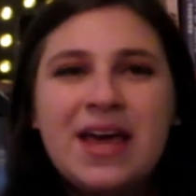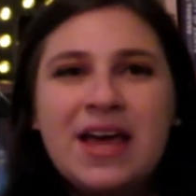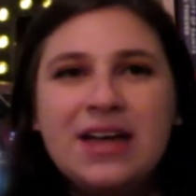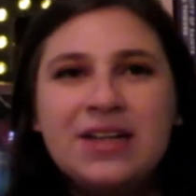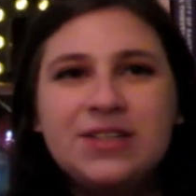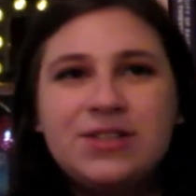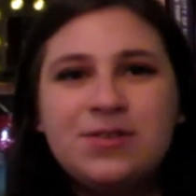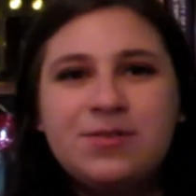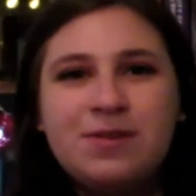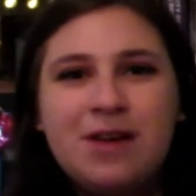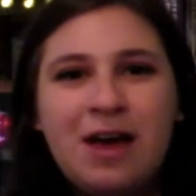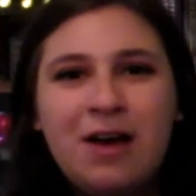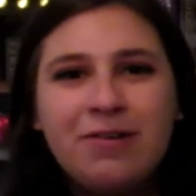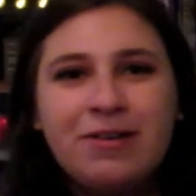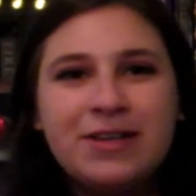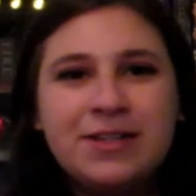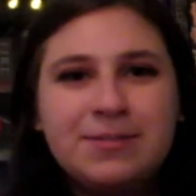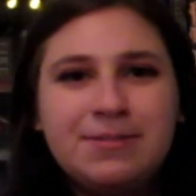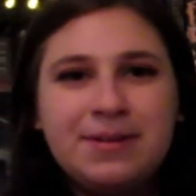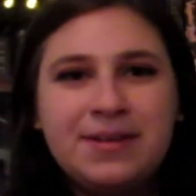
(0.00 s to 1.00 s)
and so now
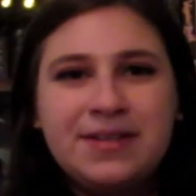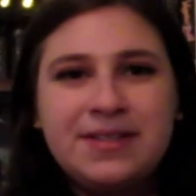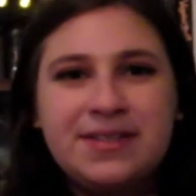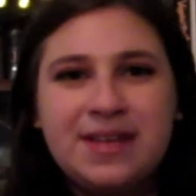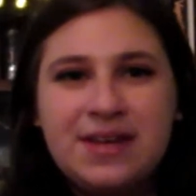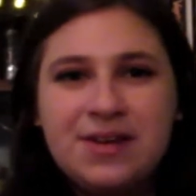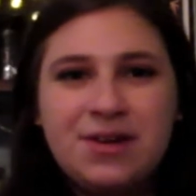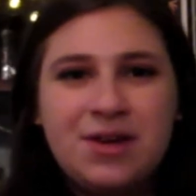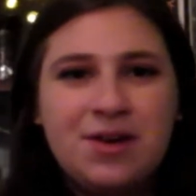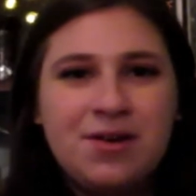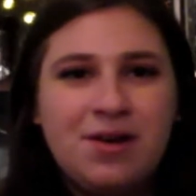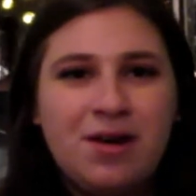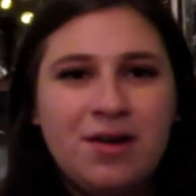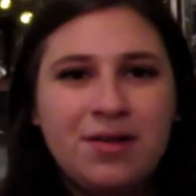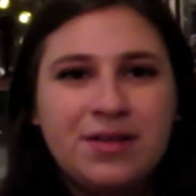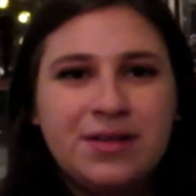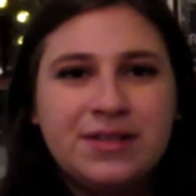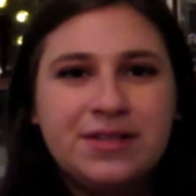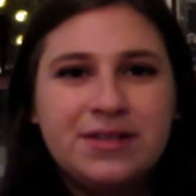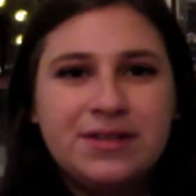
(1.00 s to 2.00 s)
he's being sent on
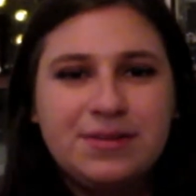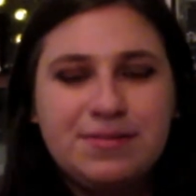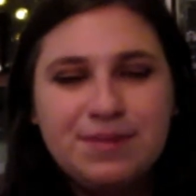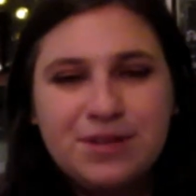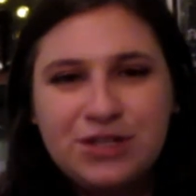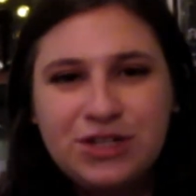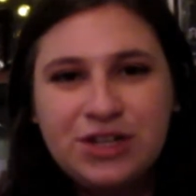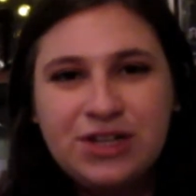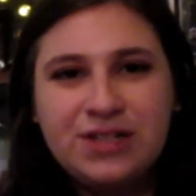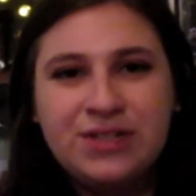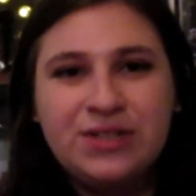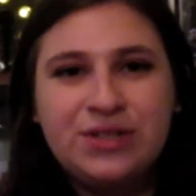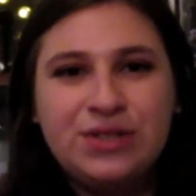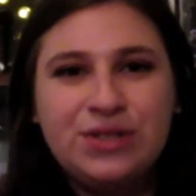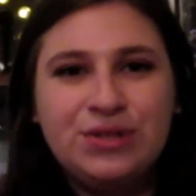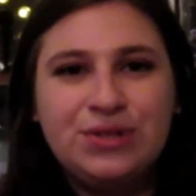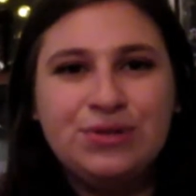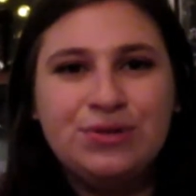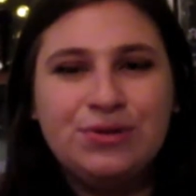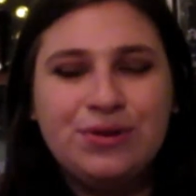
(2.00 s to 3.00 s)
all these missions
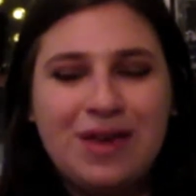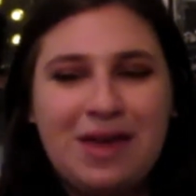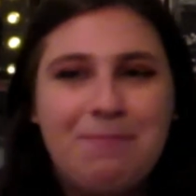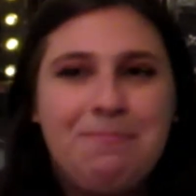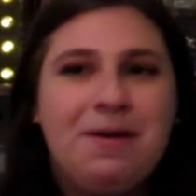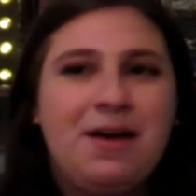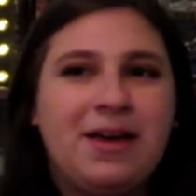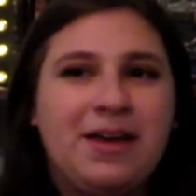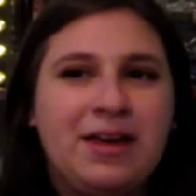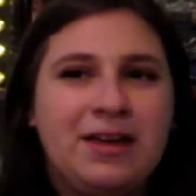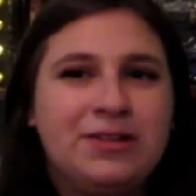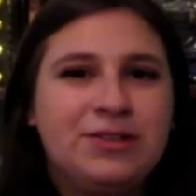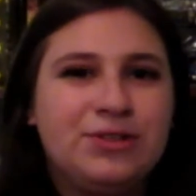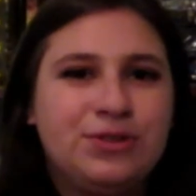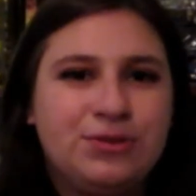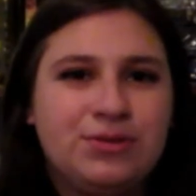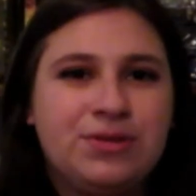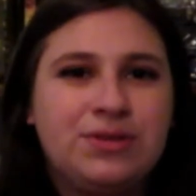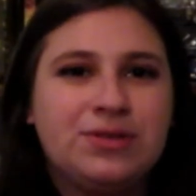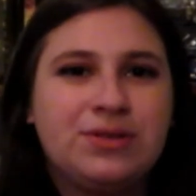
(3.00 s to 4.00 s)
to get back in
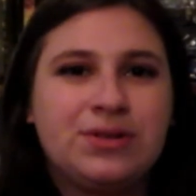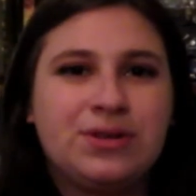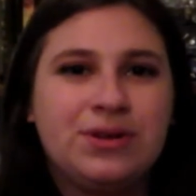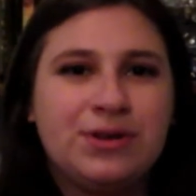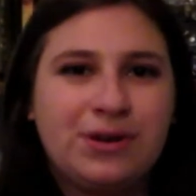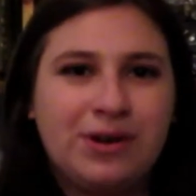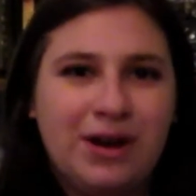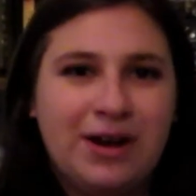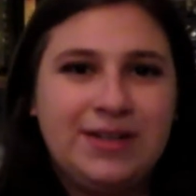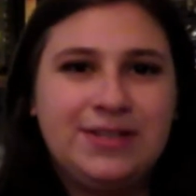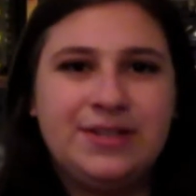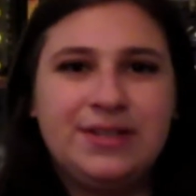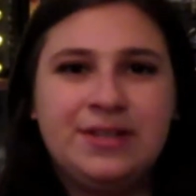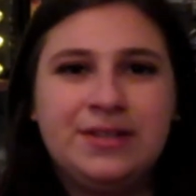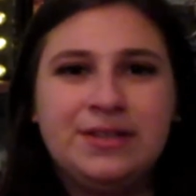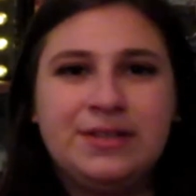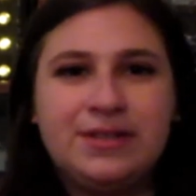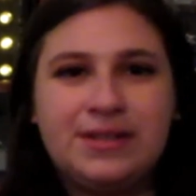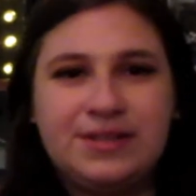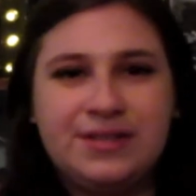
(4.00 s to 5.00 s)
Zeus's good
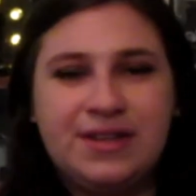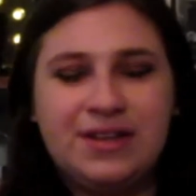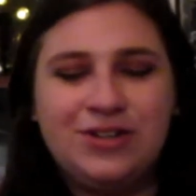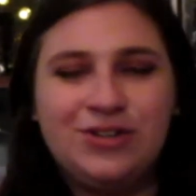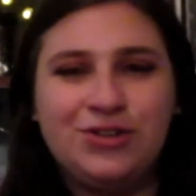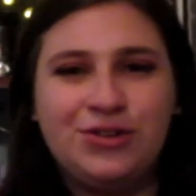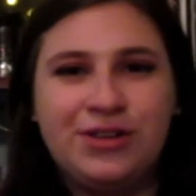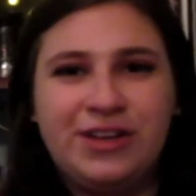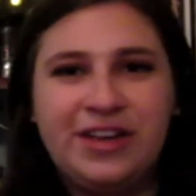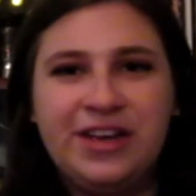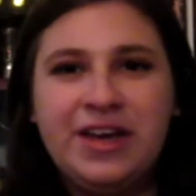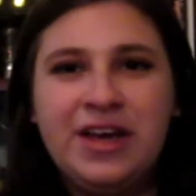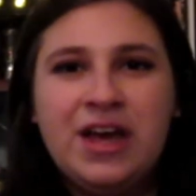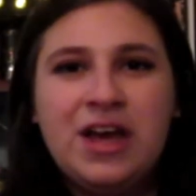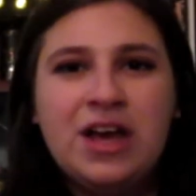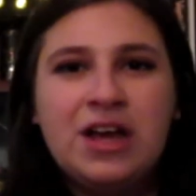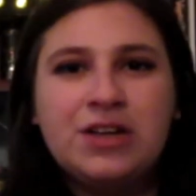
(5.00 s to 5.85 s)
graces, essentially.